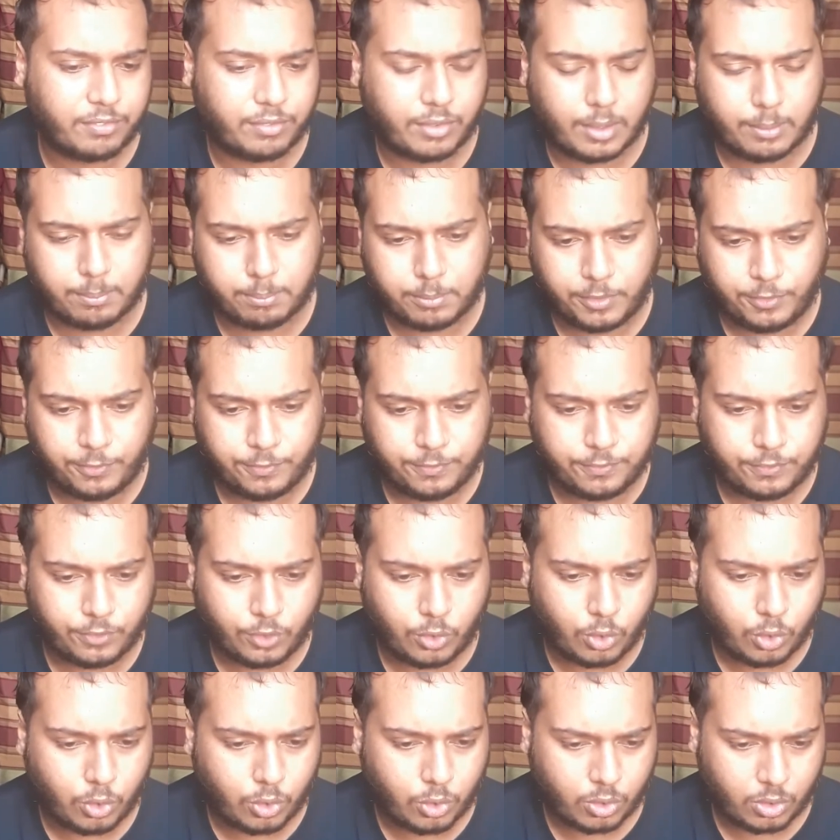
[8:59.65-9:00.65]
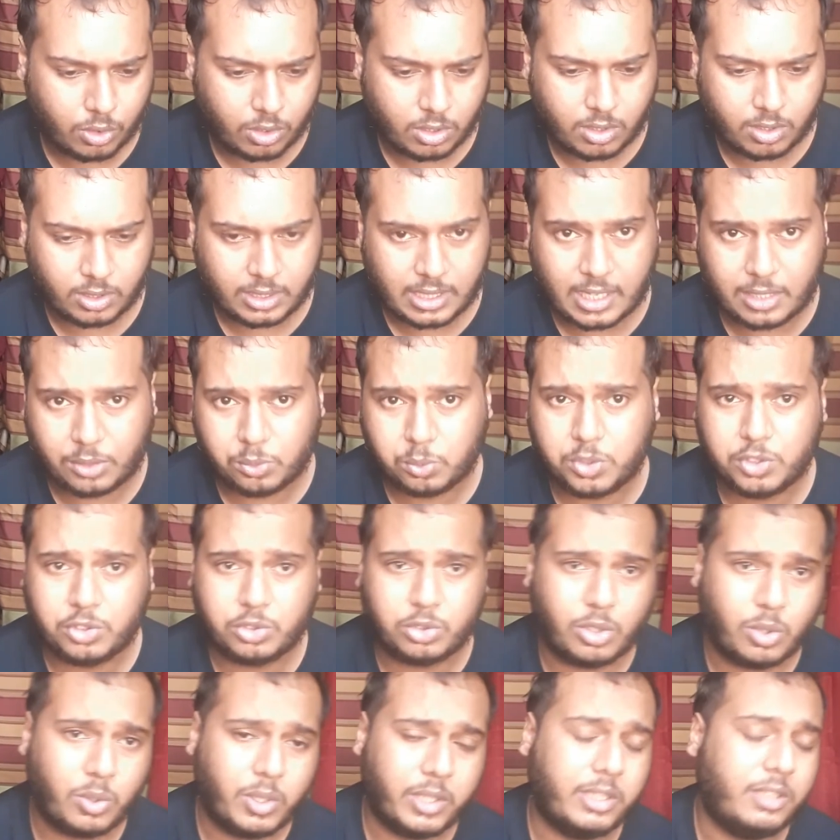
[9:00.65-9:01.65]
from before that we
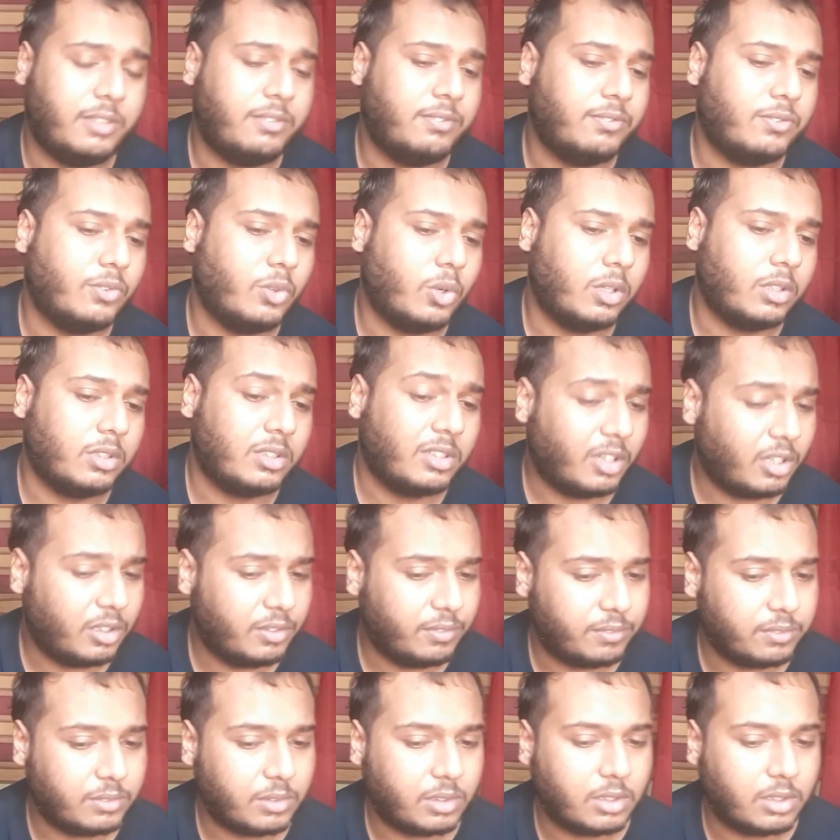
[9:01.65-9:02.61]
saw when he fought Don